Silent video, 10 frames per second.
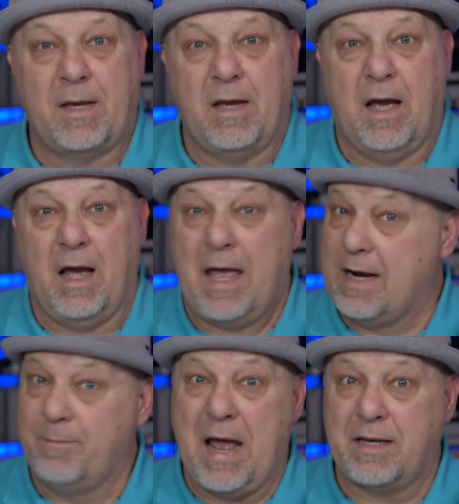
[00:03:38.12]

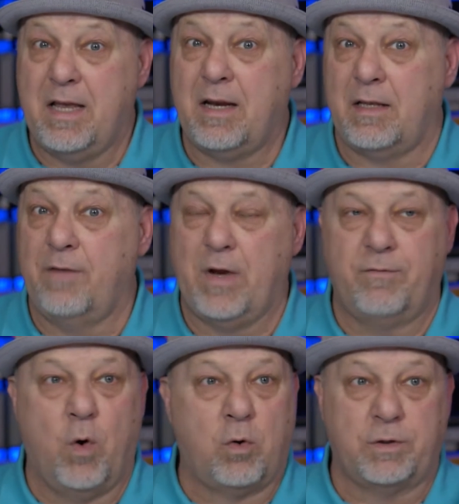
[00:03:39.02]
And I'm not kidding. They've
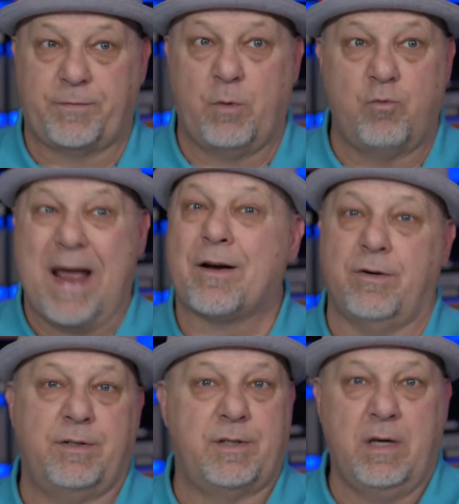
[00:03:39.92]
done vocals for
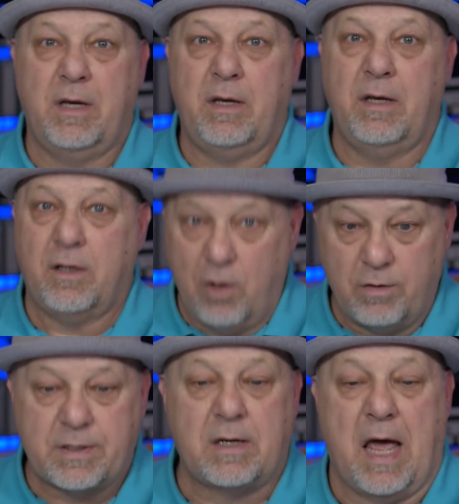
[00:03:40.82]
records in
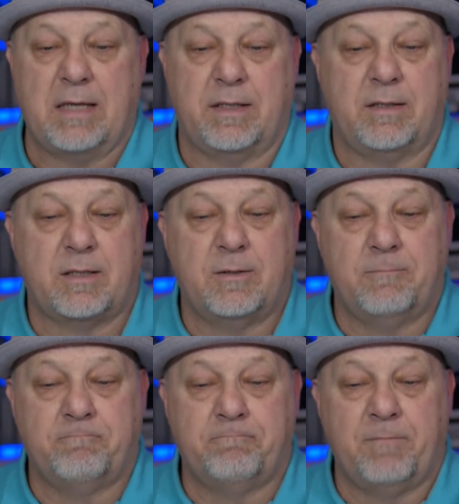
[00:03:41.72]
clothes closets.
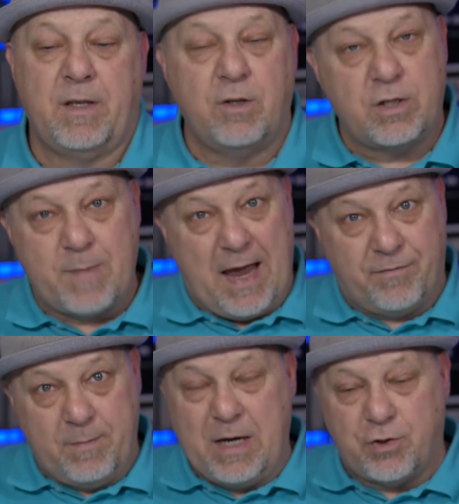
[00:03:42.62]
You just
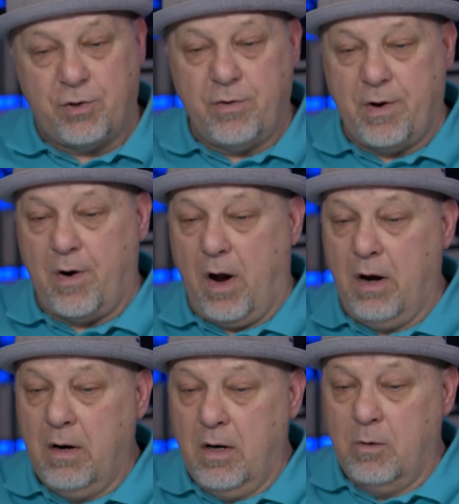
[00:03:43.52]
have to make sure there
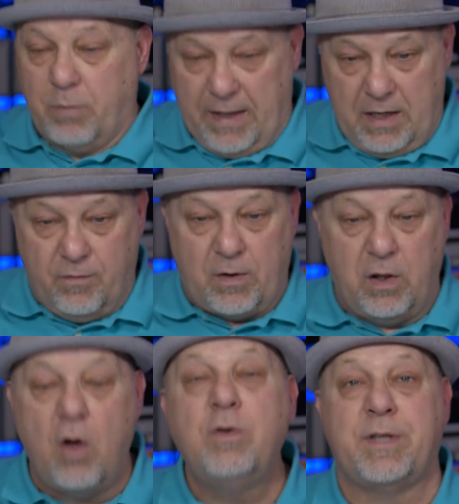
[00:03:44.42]
are plenty of
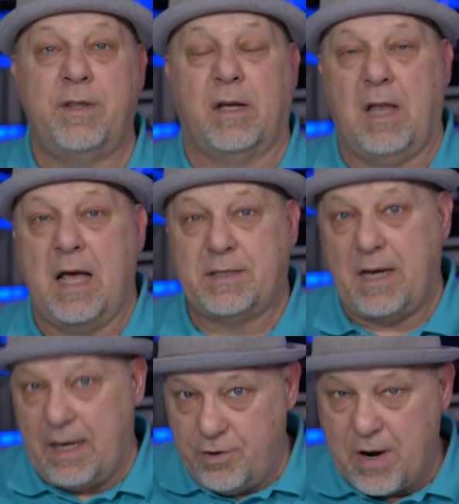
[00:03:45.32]
clothes in the
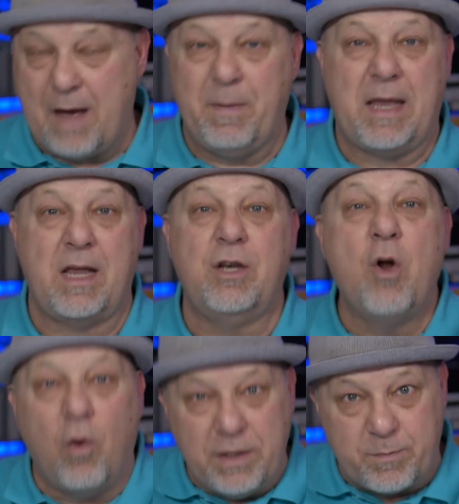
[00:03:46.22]
closet and you're not making
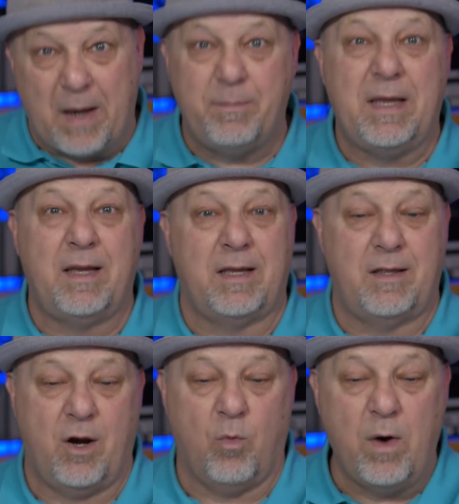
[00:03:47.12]
noise by being
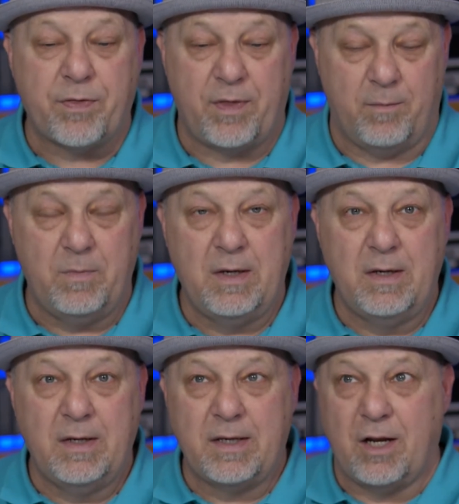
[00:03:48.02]
in there with them.
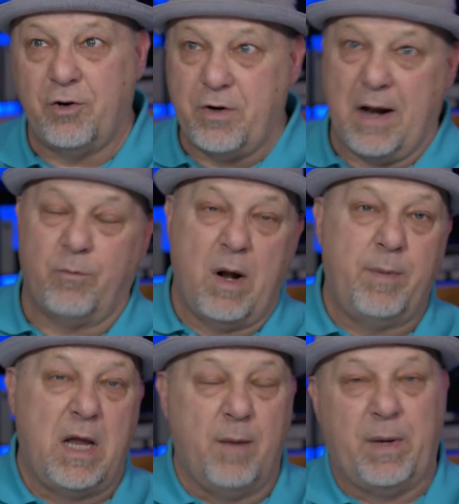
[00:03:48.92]
You're not
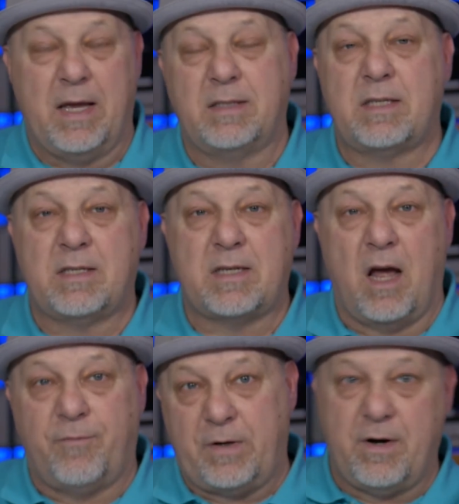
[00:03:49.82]
rubbing up against
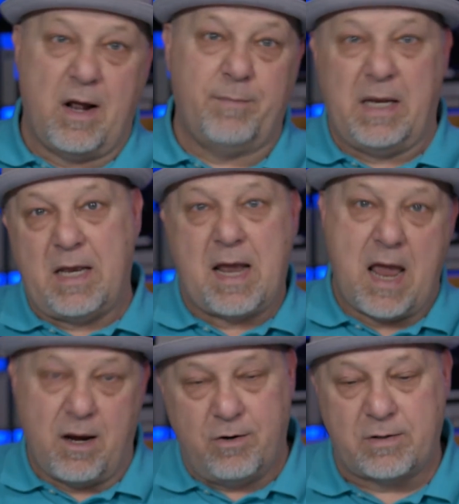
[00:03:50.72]
stuff and you're not making
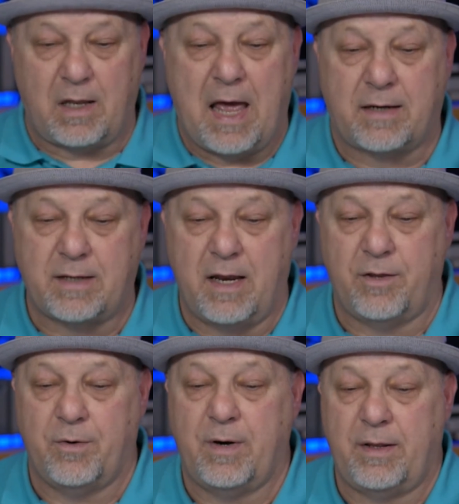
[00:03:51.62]
hangers clack
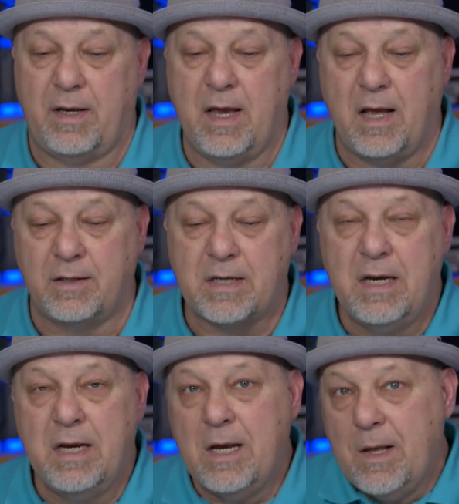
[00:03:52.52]
together or anything else.
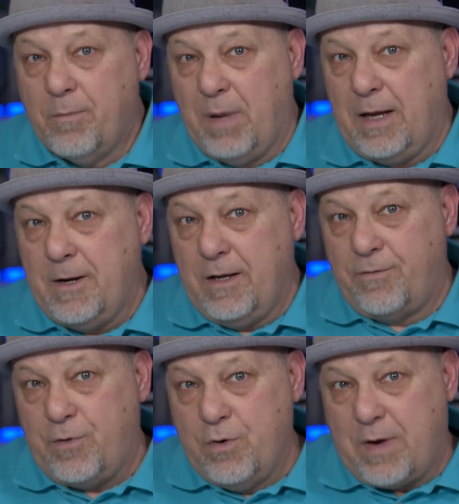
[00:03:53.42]
But
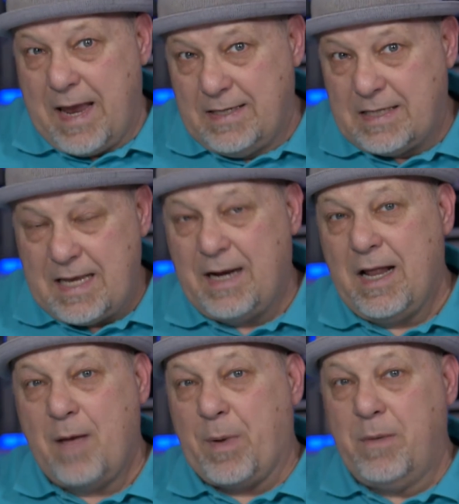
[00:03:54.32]
if you can set it
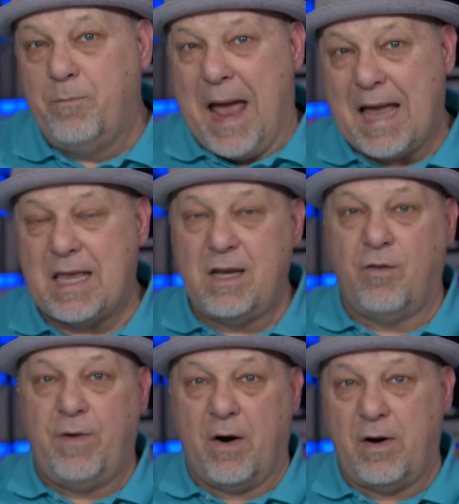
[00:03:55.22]
up and back
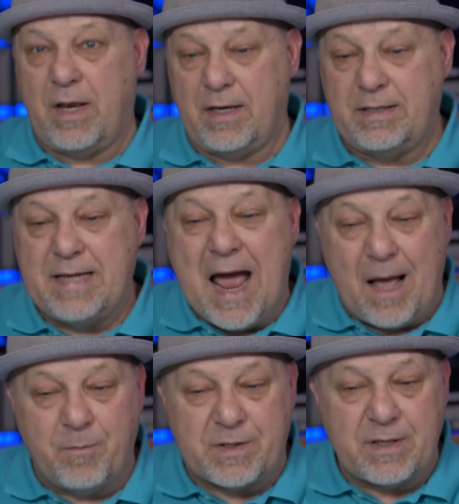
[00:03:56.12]
into varying
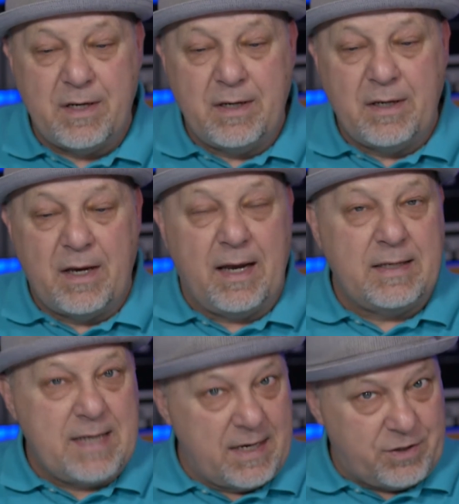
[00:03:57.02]
depths
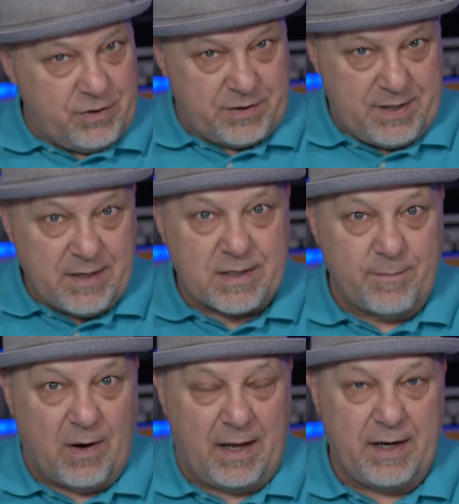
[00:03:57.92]
and test your
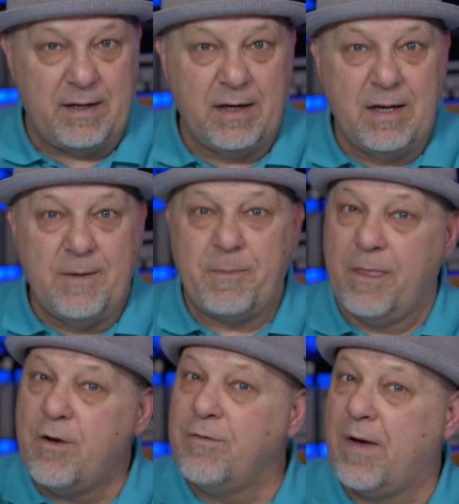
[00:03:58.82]
system on it,
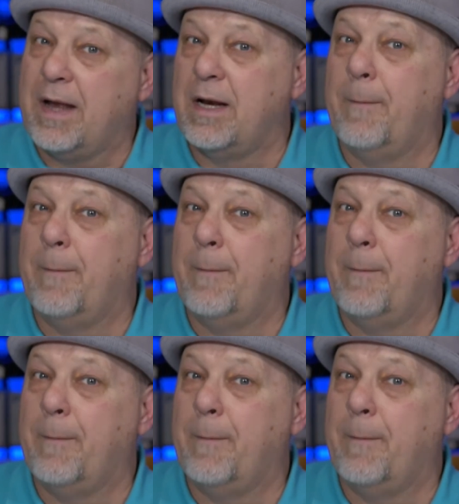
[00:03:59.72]
you can find a